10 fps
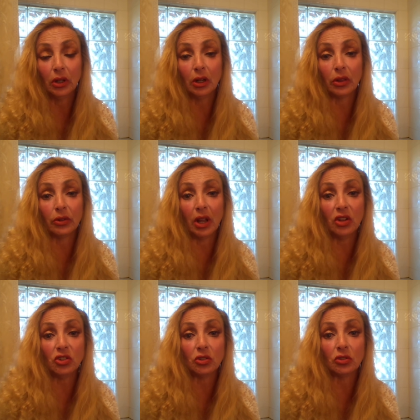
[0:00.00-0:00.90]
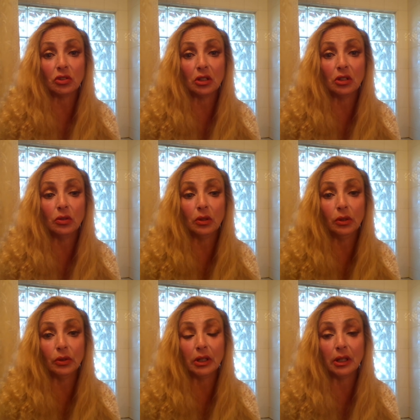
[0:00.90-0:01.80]
in other nations,
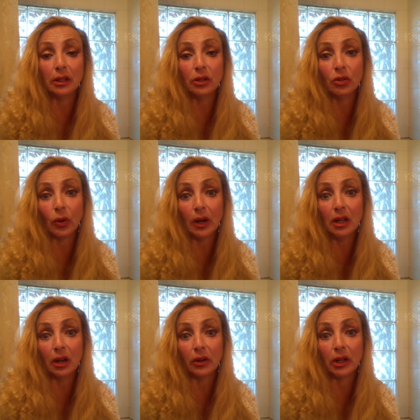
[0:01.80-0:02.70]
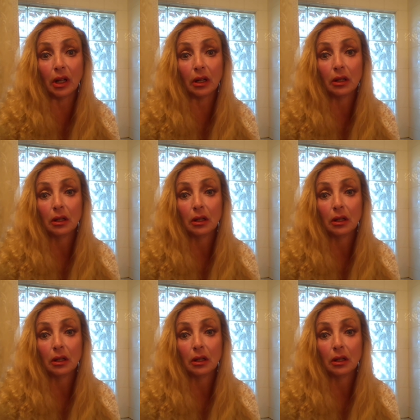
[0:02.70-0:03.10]
including in the Ukraine area.